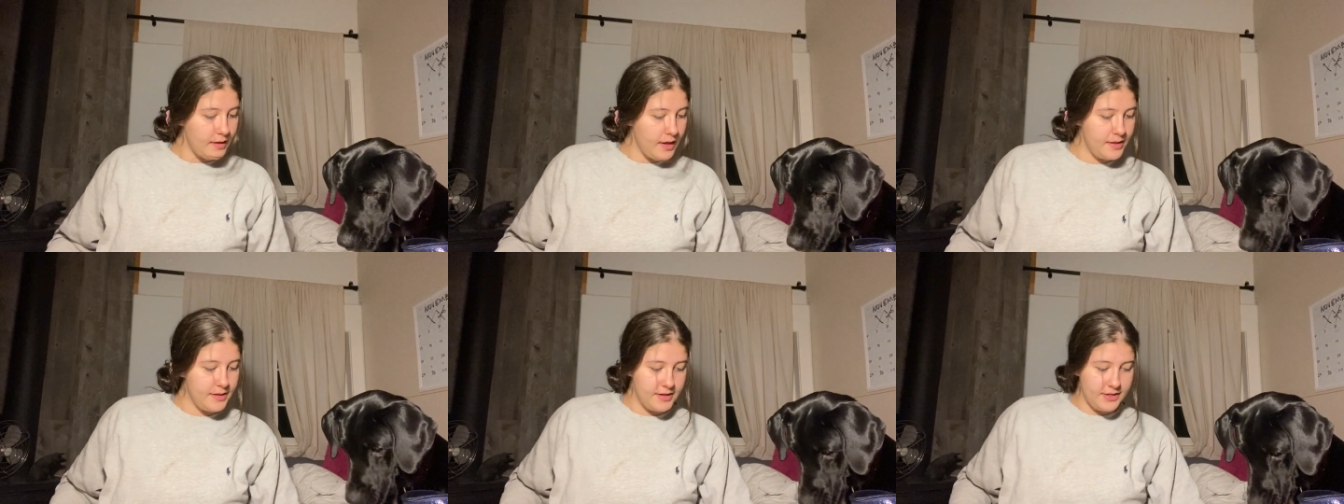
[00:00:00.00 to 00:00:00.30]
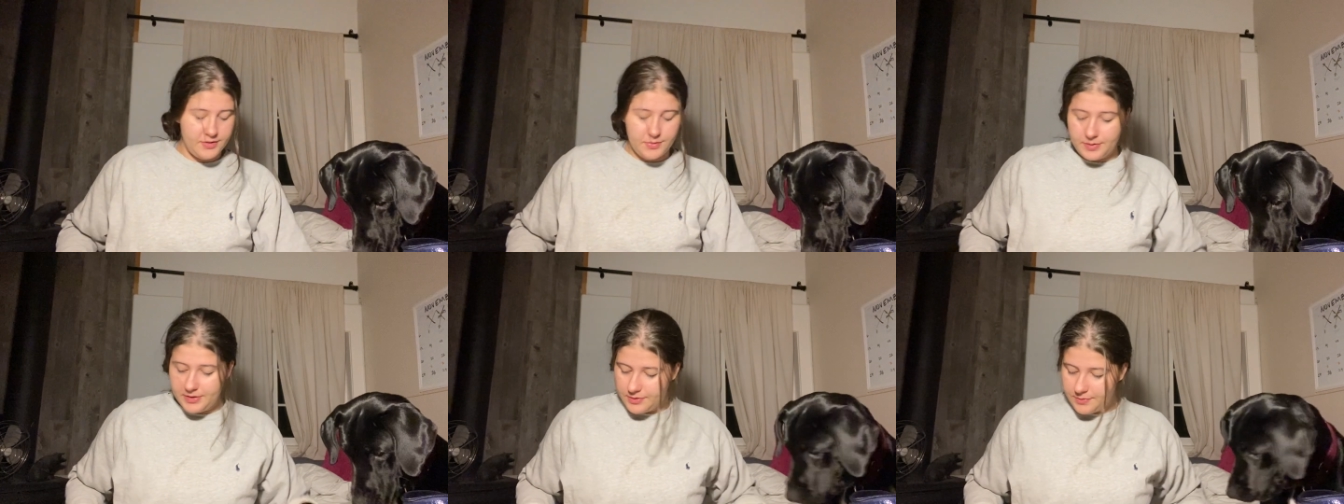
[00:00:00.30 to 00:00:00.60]

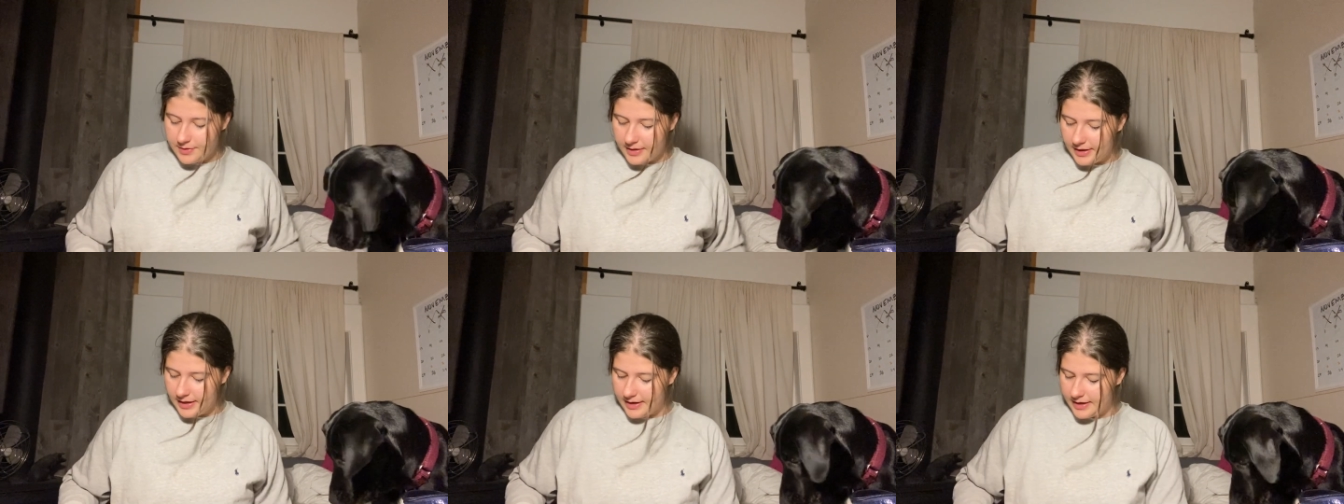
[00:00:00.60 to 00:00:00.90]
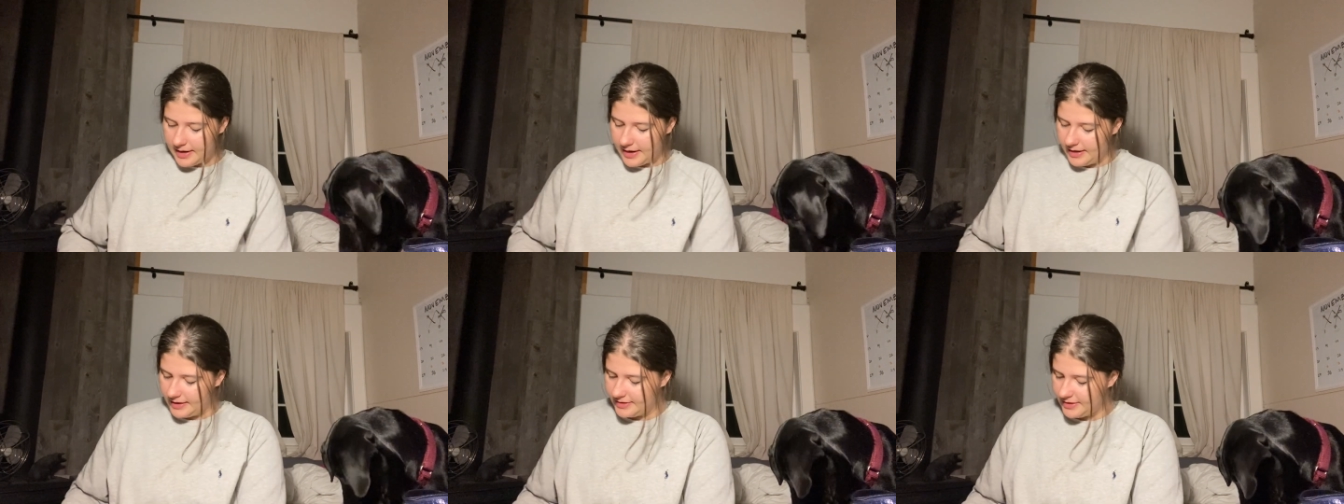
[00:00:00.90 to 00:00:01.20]
this one's really
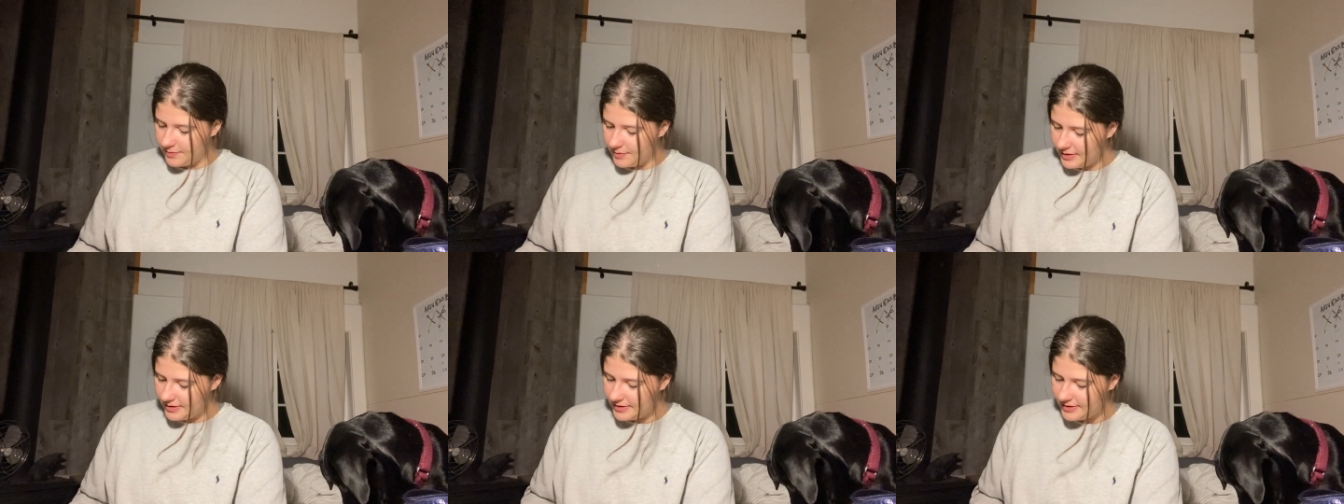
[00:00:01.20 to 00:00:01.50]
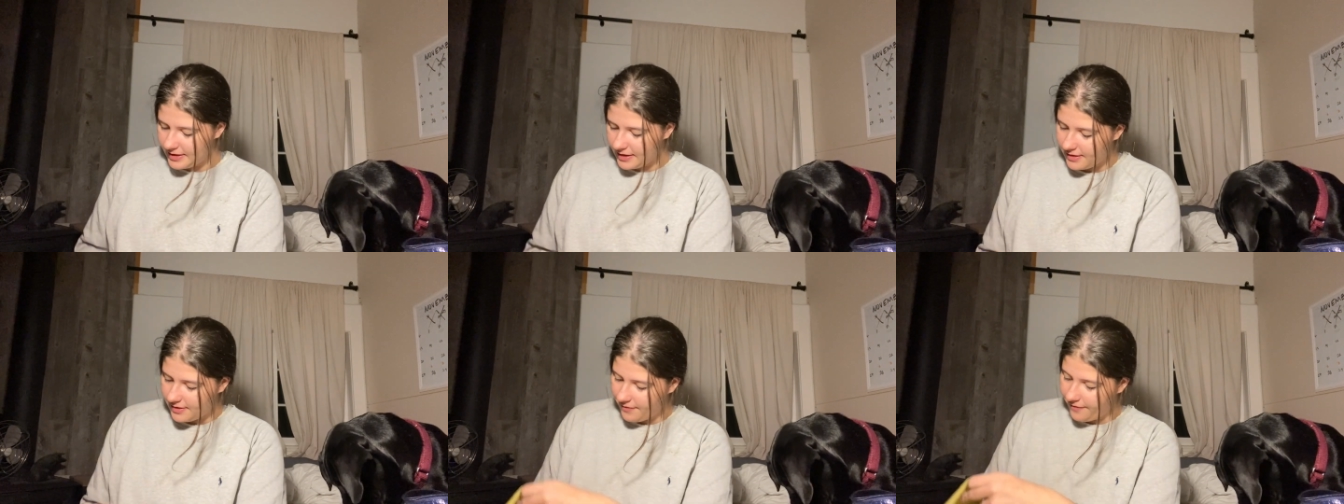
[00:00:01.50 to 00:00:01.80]
nice. I want to
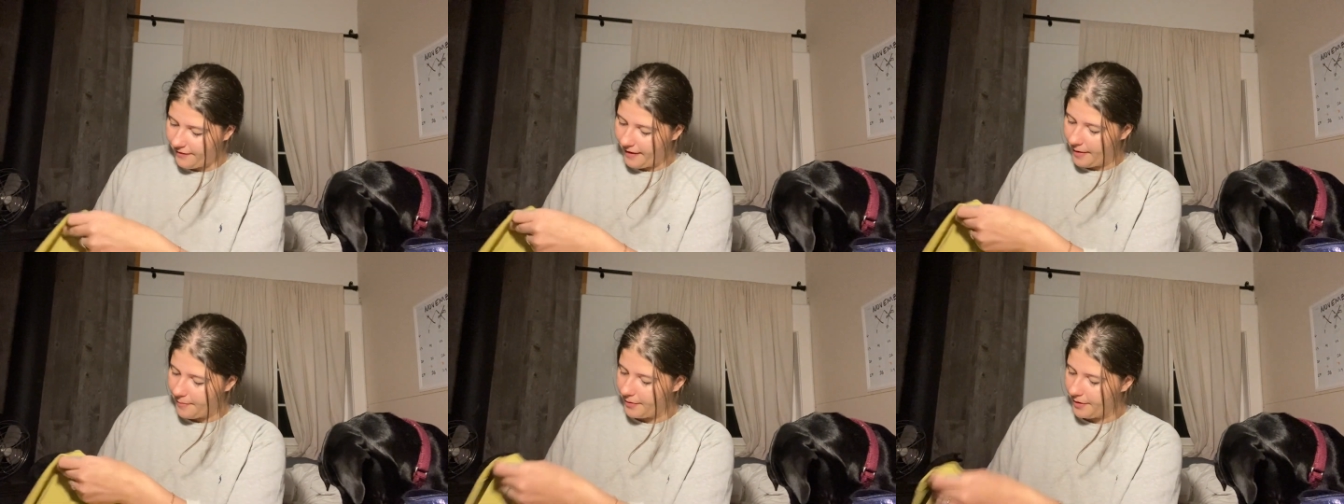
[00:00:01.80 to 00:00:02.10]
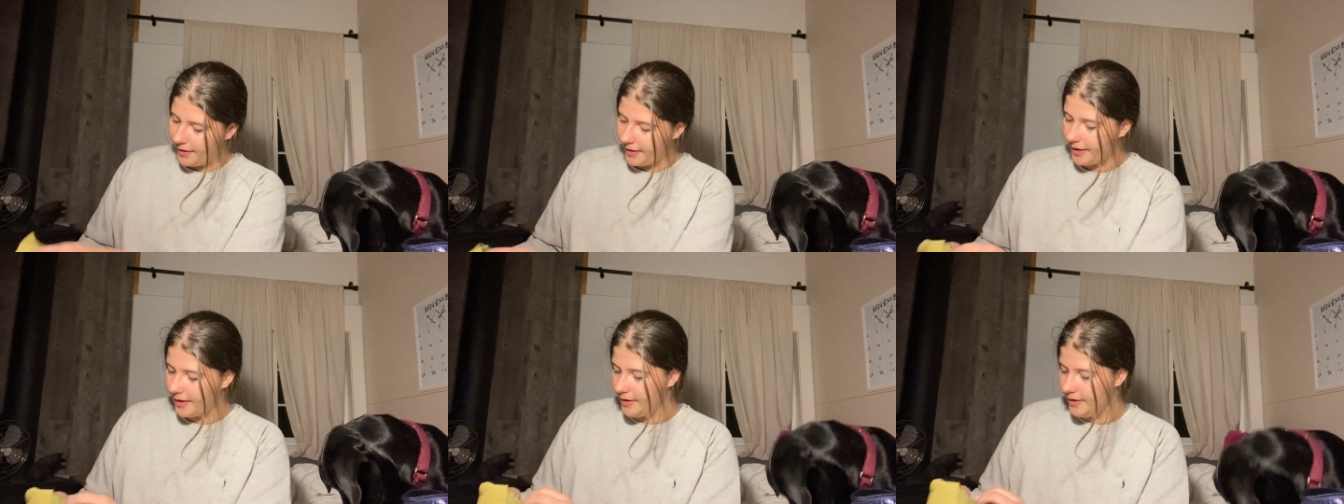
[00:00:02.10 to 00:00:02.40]
see the
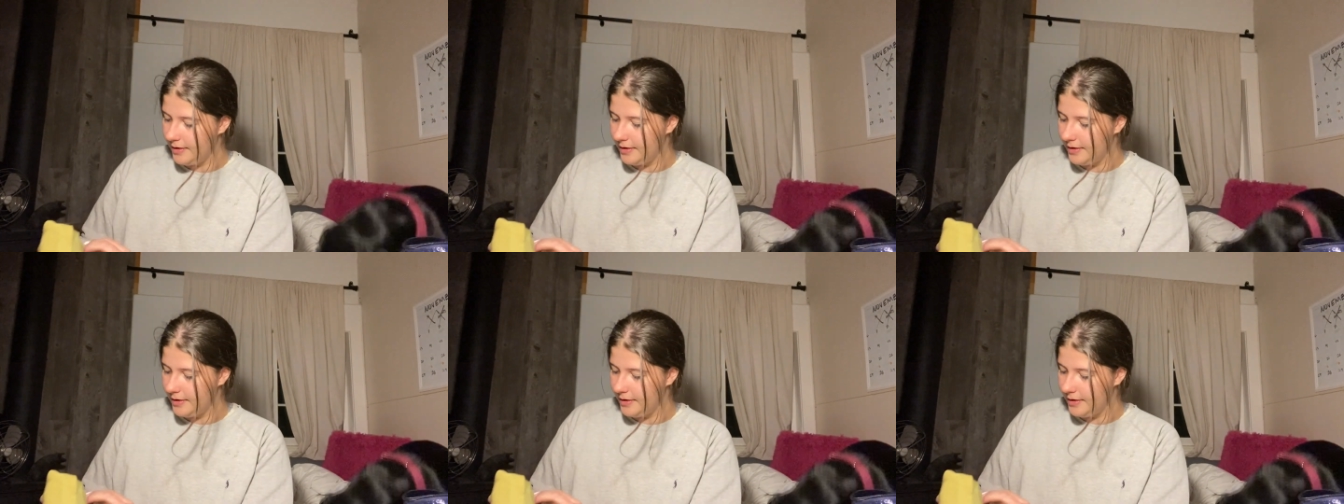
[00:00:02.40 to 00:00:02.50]
fabric.